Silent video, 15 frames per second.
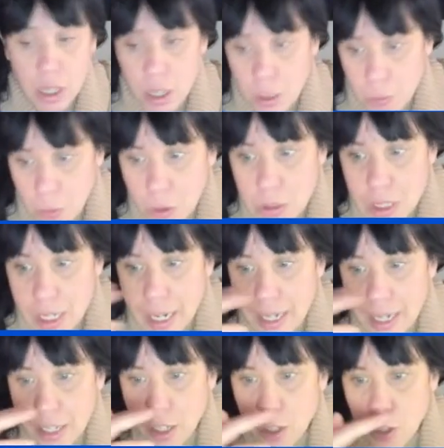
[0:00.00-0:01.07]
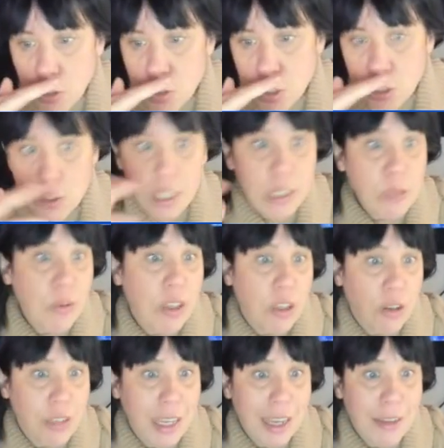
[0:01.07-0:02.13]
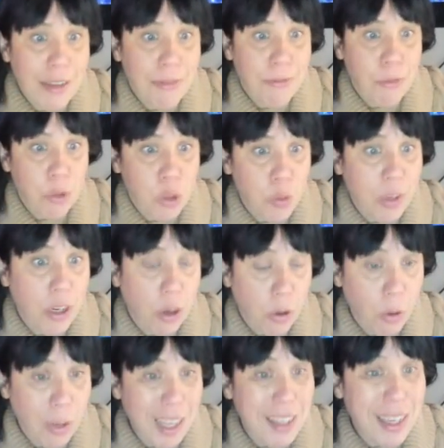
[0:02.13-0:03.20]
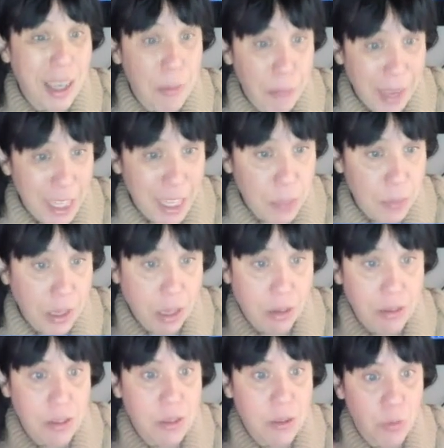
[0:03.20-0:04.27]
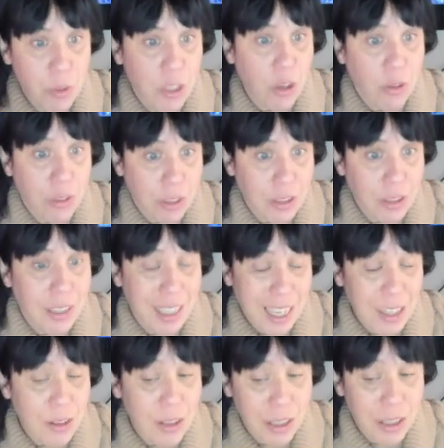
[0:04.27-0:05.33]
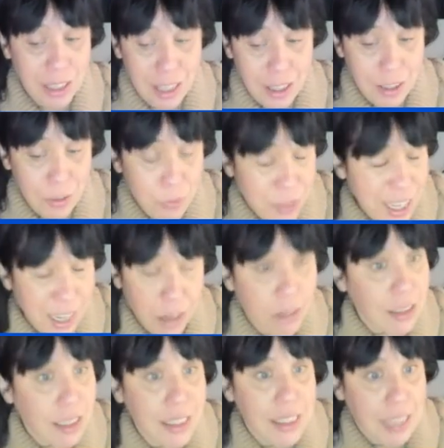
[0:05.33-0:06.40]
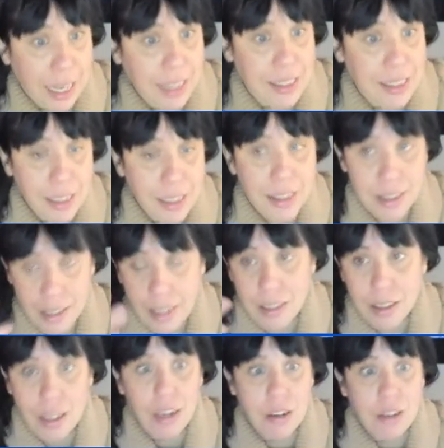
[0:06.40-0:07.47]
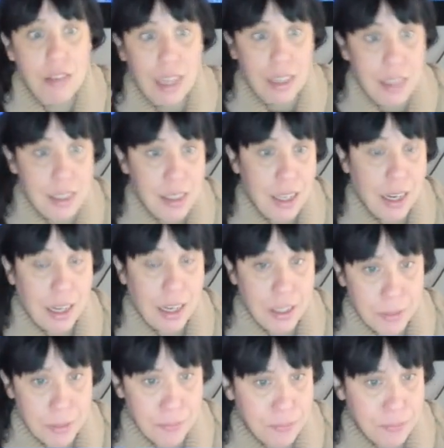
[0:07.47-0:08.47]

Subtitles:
most likely your students will not have what we call an EPED because if they are only dyslexic, then they're not, unless there are other